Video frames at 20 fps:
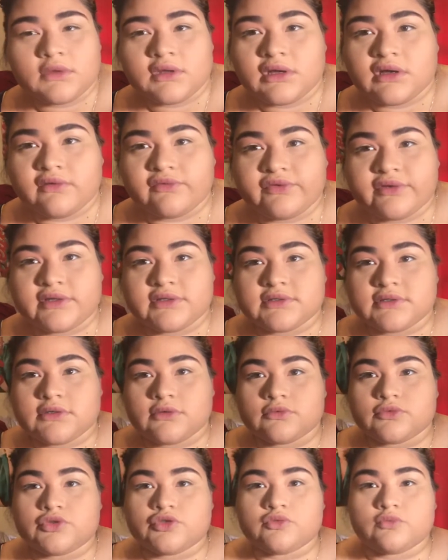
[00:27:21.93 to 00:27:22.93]
I'll fix it,
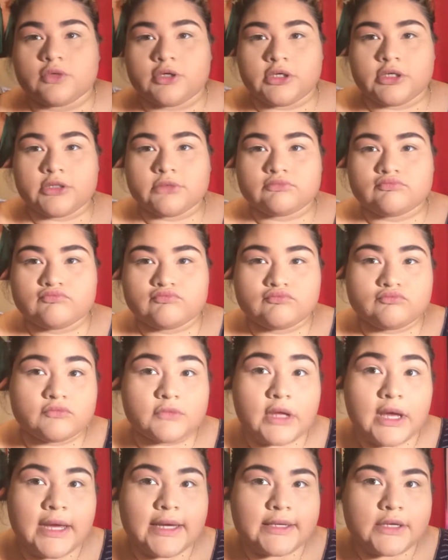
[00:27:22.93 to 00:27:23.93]
don't you worry.
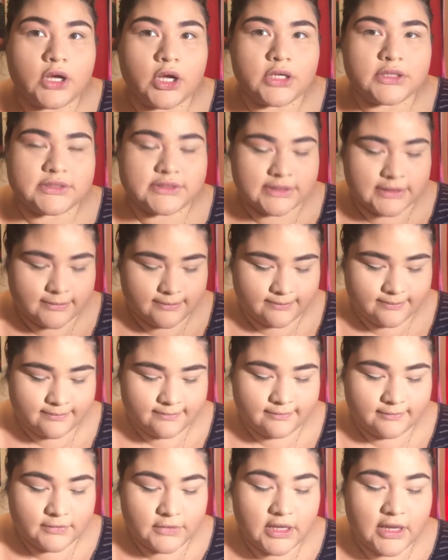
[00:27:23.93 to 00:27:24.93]
I got it.
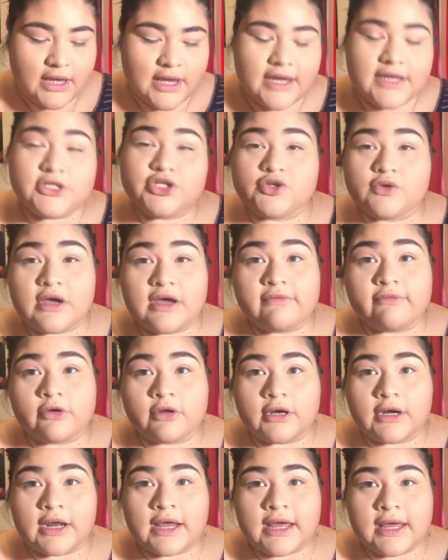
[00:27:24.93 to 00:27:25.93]
I do have
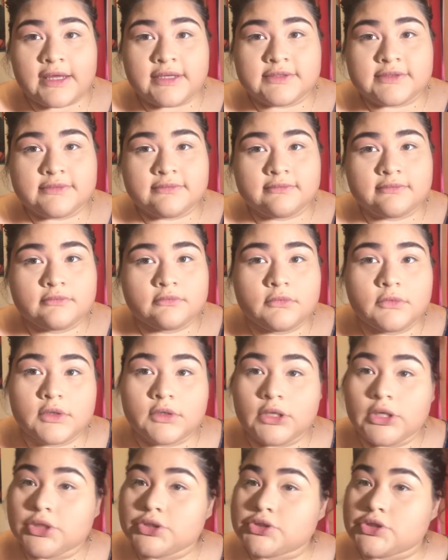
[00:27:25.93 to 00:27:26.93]
hooded eyes,
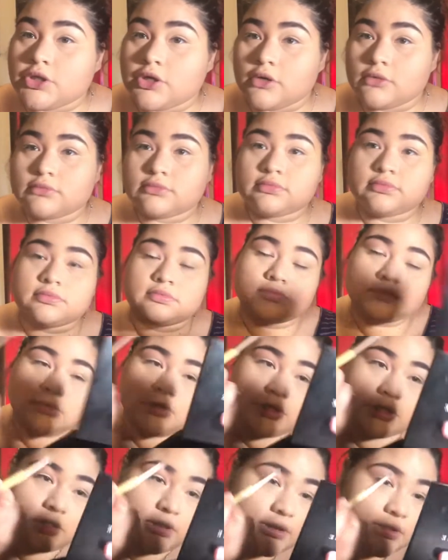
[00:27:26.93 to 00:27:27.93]
so
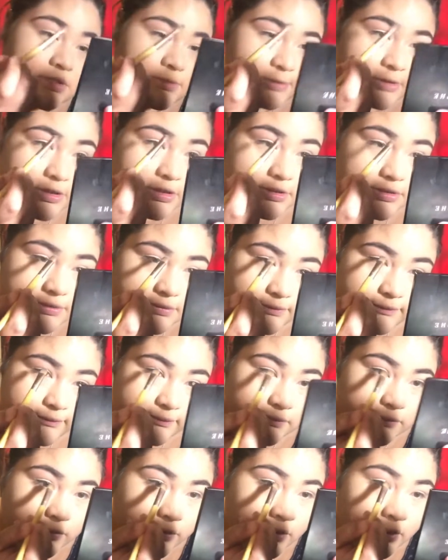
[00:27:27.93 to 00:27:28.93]
learning experience
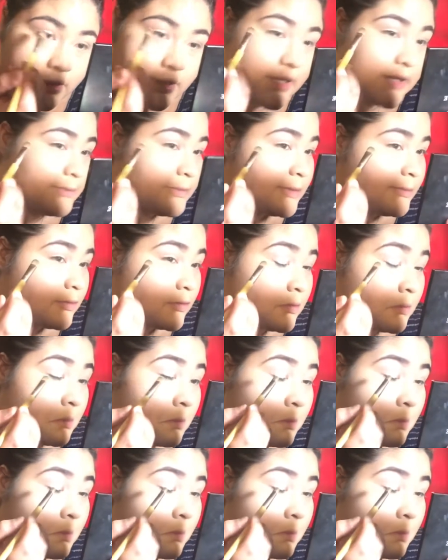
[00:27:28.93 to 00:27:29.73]
for hooded eye people.